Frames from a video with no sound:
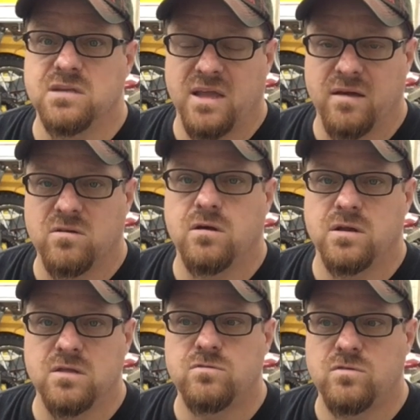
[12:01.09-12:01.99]
down on
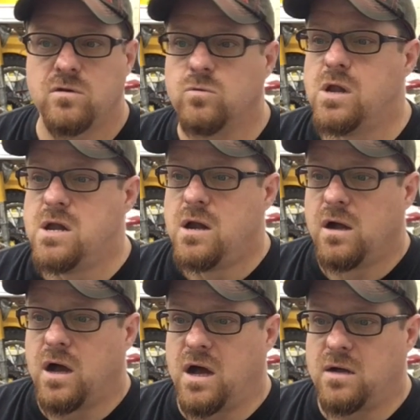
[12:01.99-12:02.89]
it. So
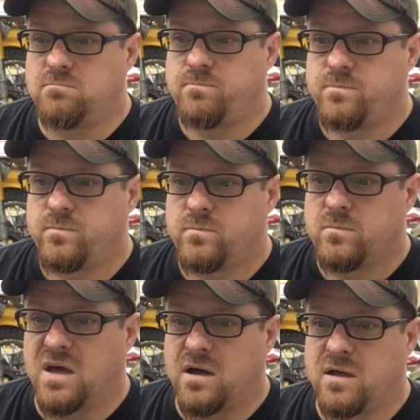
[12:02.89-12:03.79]

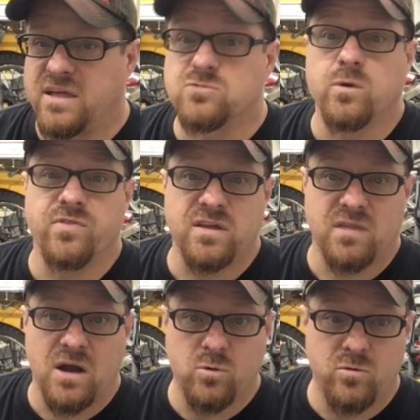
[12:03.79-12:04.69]
that's one thing
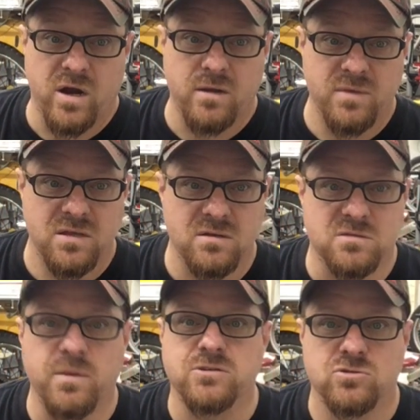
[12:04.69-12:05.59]
that I would recommend, is
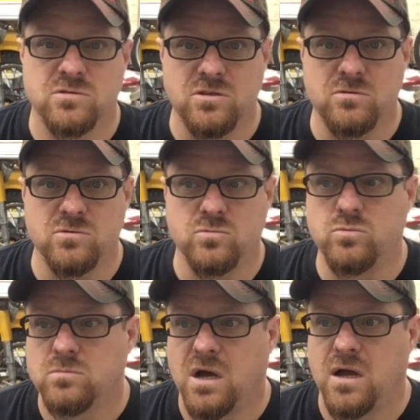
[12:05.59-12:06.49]
make sure that you
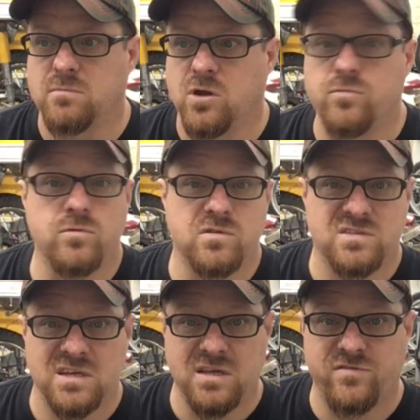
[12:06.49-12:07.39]
go through the
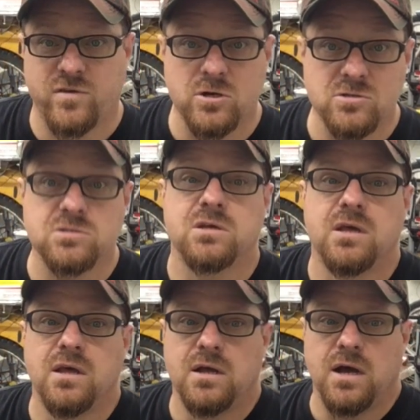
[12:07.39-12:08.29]
city first
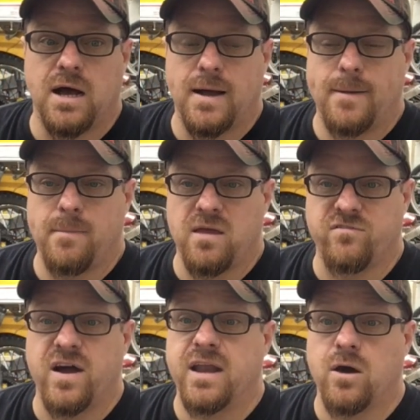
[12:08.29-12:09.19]
and
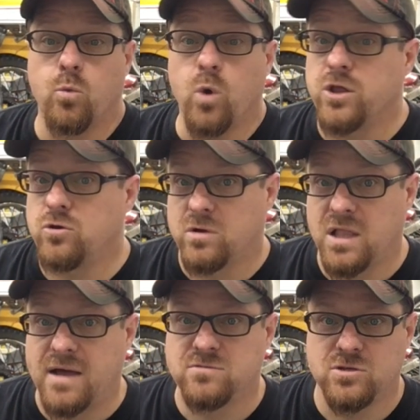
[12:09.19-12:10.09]
find out what you're
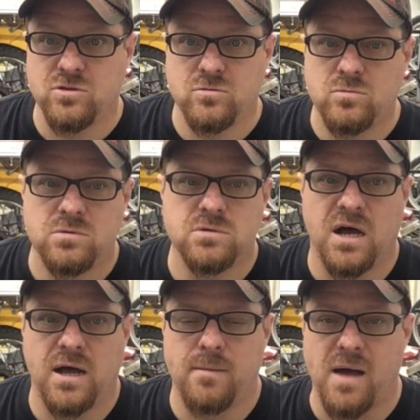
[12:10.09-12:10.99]
allowed to do.
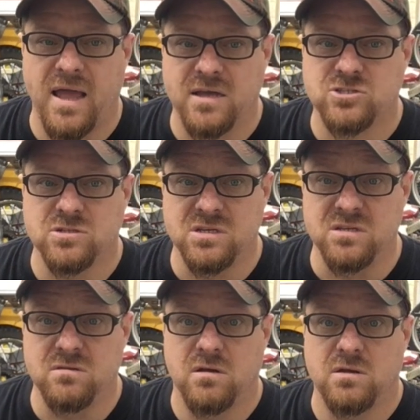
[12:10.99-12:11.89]
I
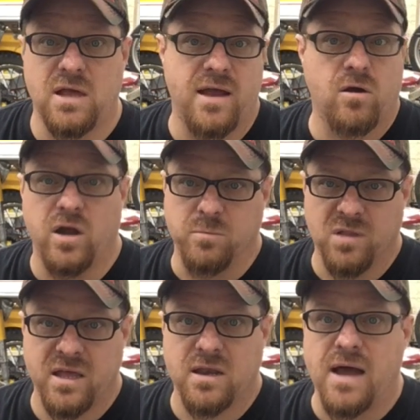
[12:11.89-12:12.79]
actually had already
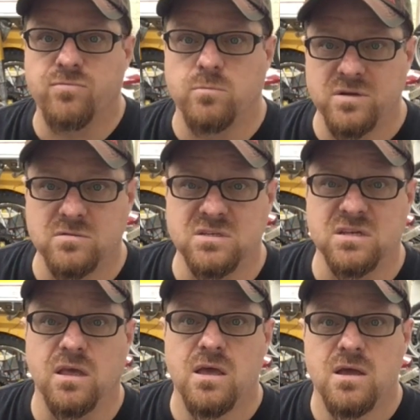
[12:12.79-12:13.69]
planned out the
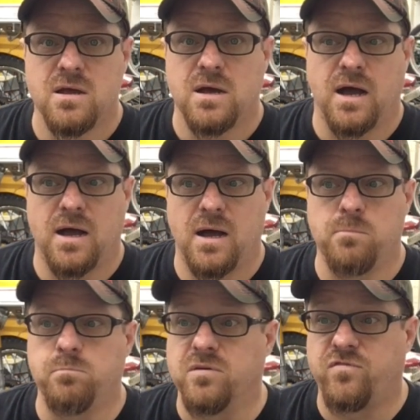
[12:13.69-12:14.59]
building
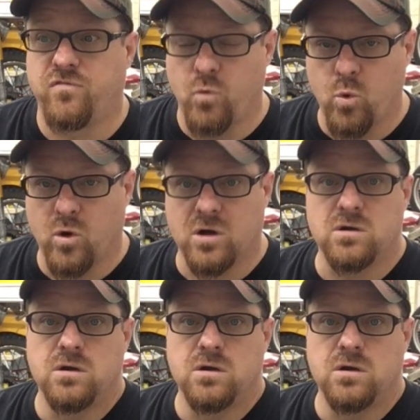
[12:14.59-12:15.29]
before